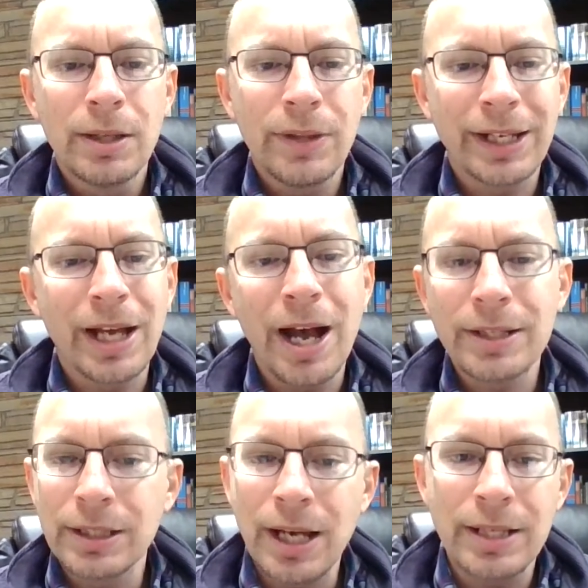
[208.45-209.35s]
that
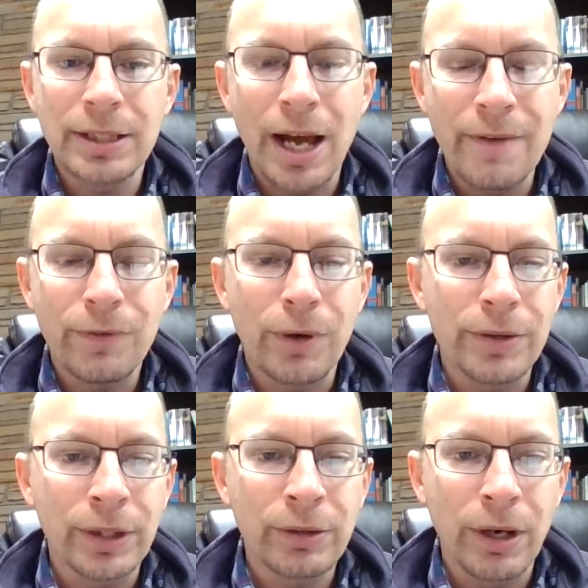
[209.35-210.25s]
God did not die for
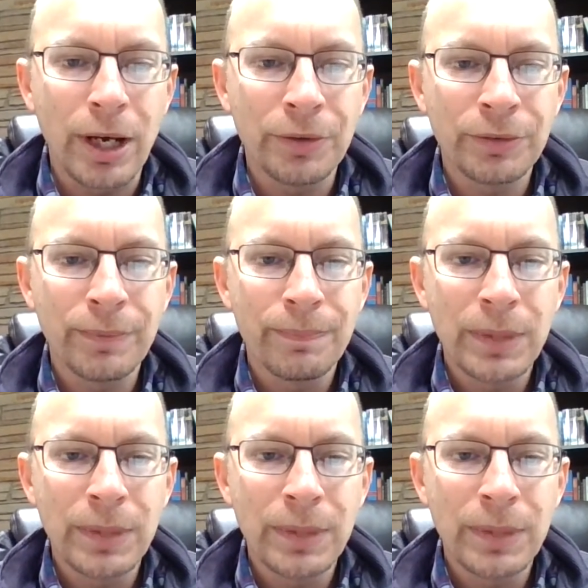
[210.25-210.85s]
on the cross.